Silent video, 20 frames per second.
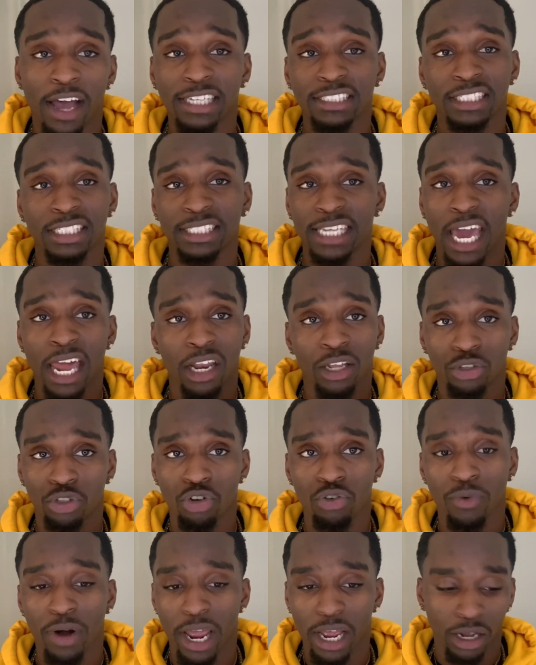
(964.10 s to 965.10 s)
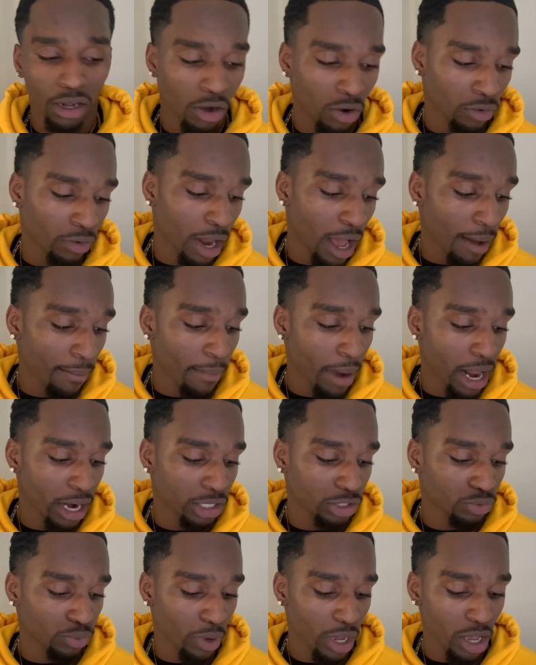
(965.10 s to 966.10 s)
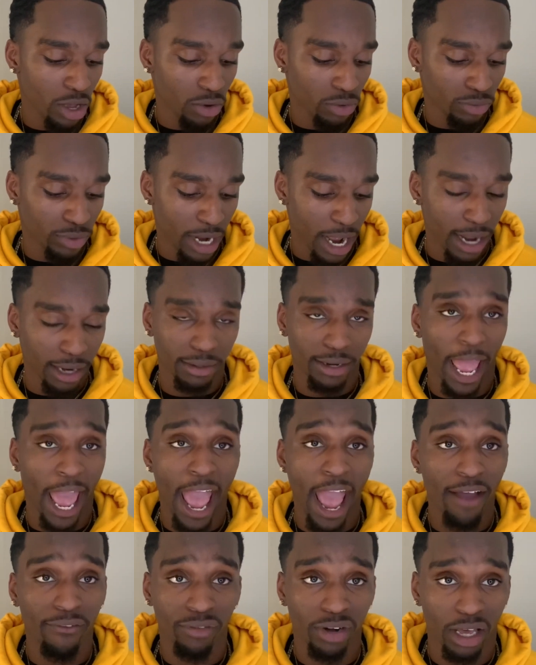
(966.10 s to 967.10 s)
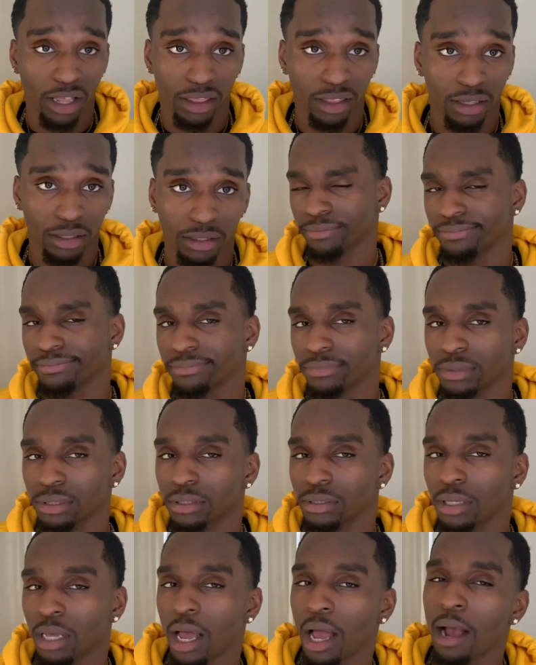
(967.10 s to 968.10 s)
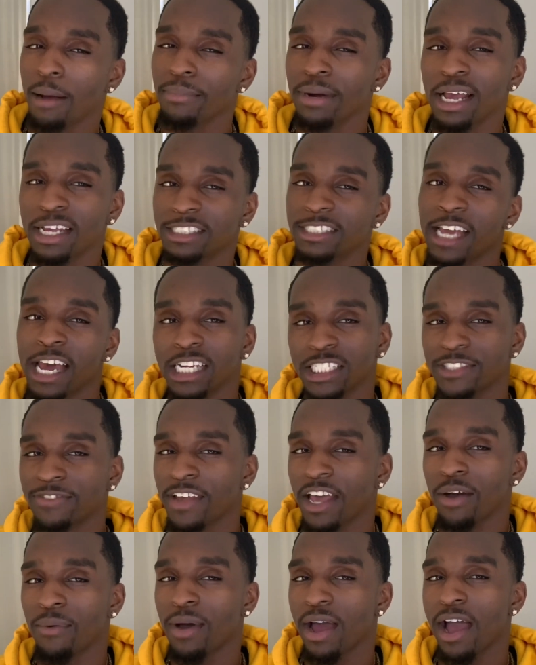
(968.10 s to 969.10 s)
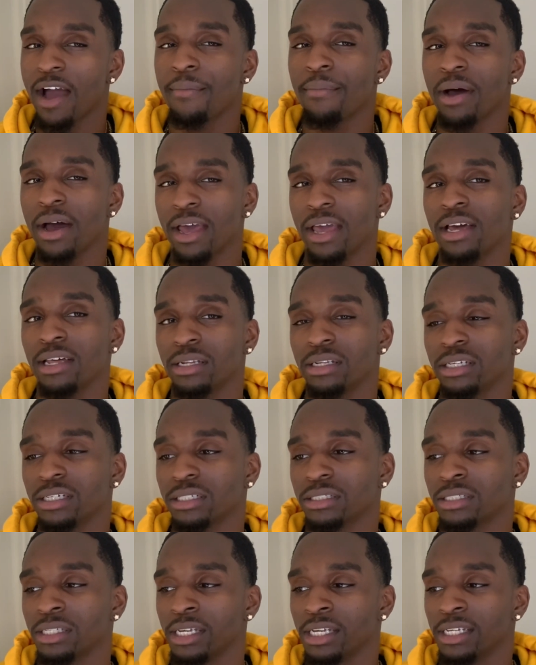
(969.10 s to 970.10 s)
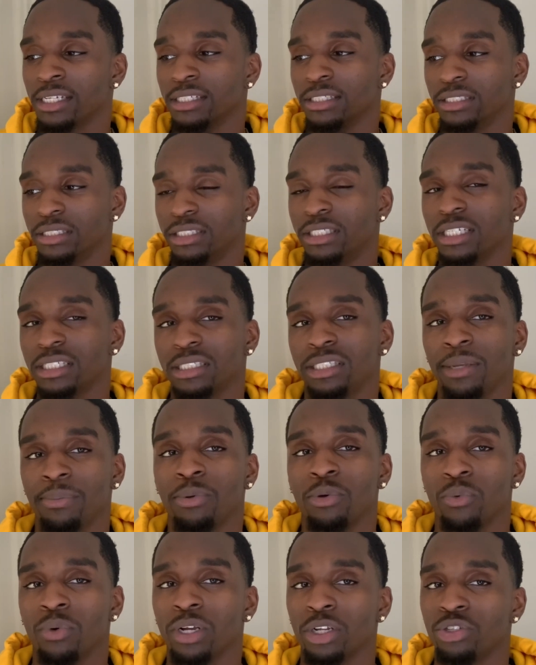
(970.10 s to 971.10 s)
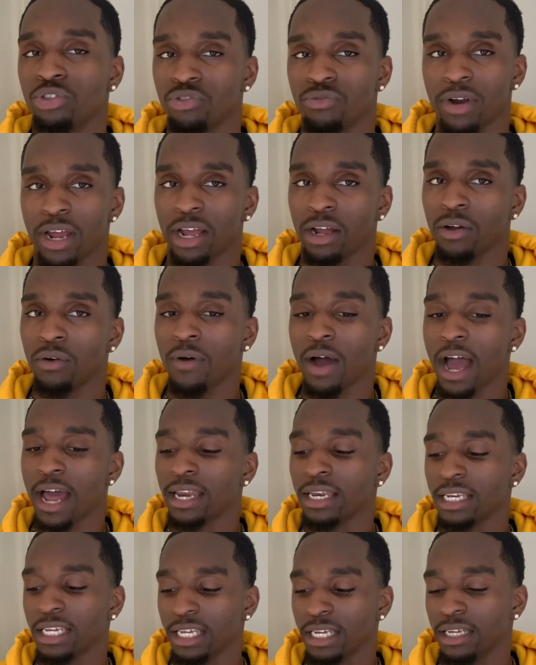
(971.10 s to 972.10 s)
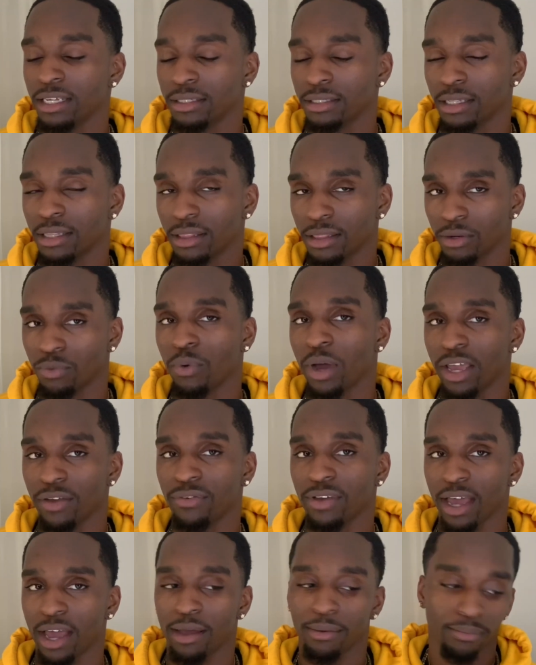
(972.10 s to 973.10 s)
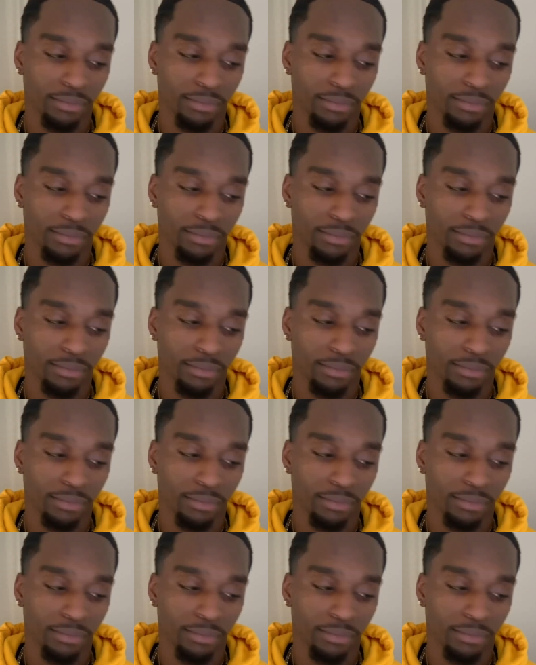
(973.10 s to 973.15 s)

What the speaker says: just got a do-rag on, I might as well not have nothing. I'm not satisfied with how my head looks just sleeping with a do-rag on. I need the wave cap.